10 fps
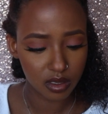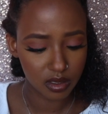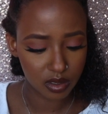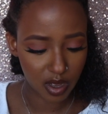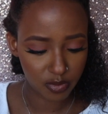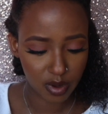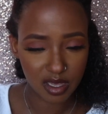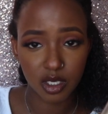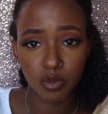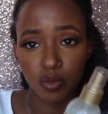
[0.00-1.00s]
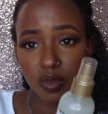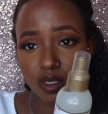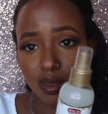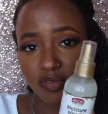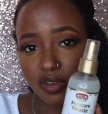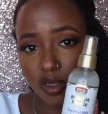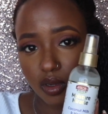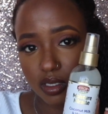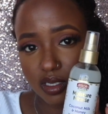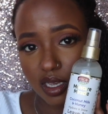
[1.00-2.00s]
so I feel like this would be something you
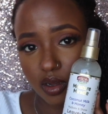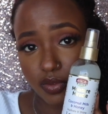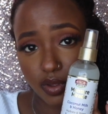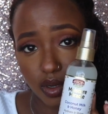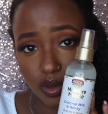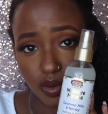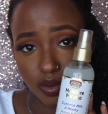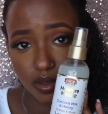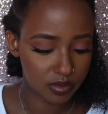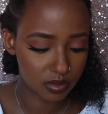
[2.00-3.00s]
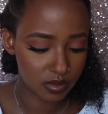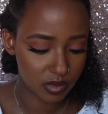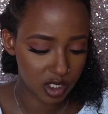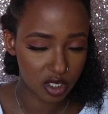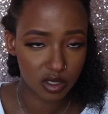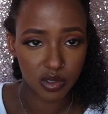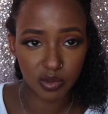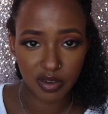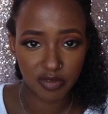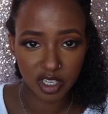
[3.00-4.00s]
can take on the go just to
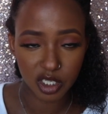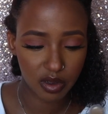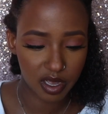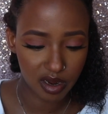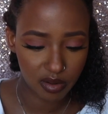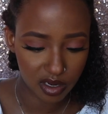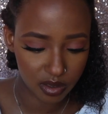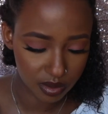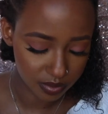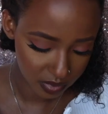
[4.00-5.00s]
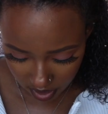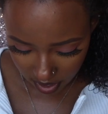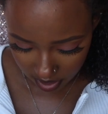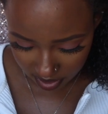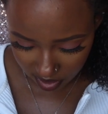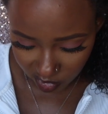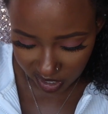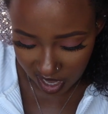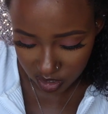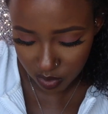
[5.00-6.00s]
refresh your hair a little. And then when
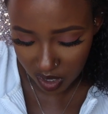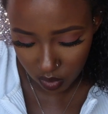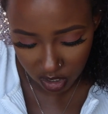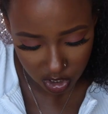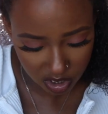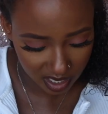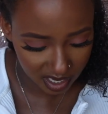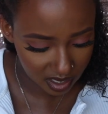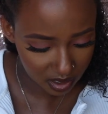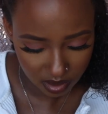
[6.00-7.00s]
I do my wash day,